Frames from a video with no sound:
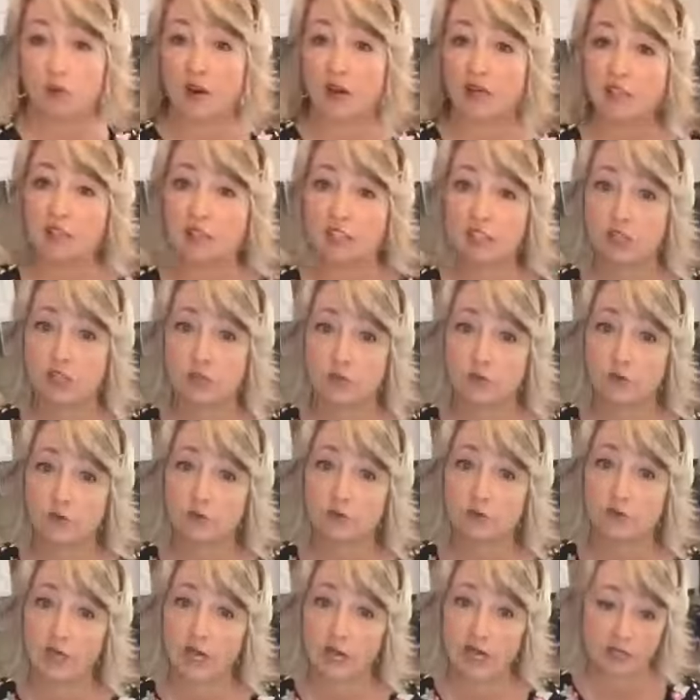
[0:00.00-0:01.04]
you want
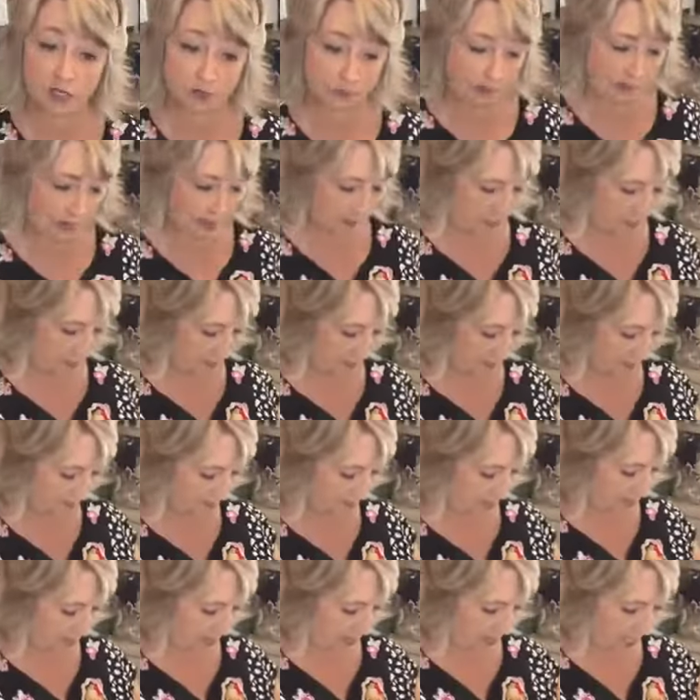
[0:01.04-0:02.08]
to cut your paper.
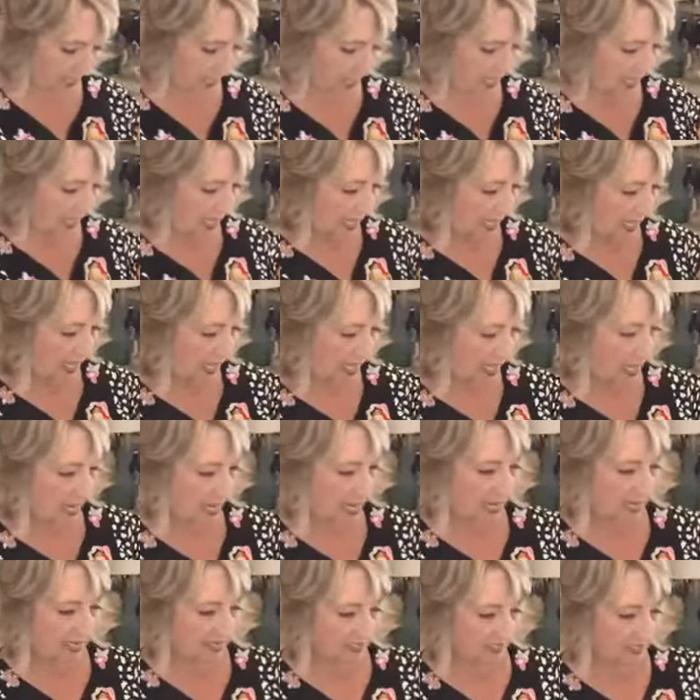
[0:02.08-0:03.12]

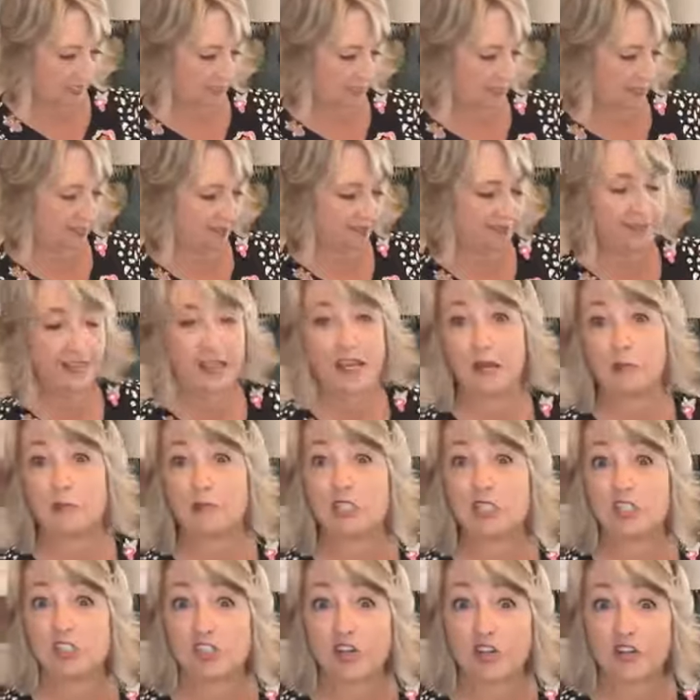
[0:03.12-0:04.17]
And then
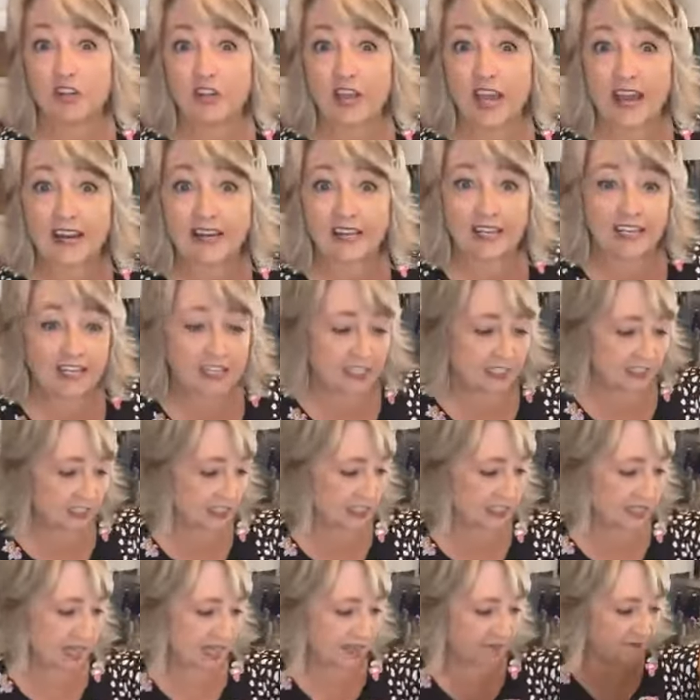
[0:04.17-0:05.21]
I'm going to show you how to get it
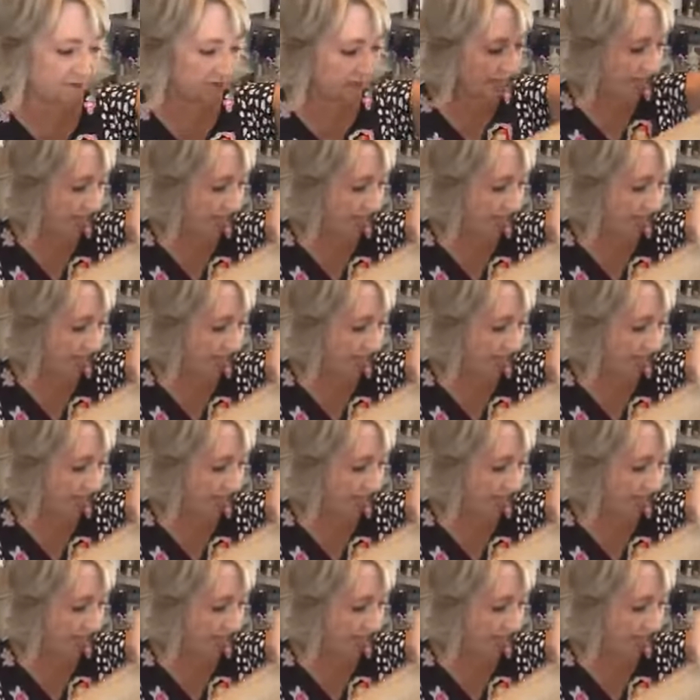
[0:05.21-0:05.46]
to lay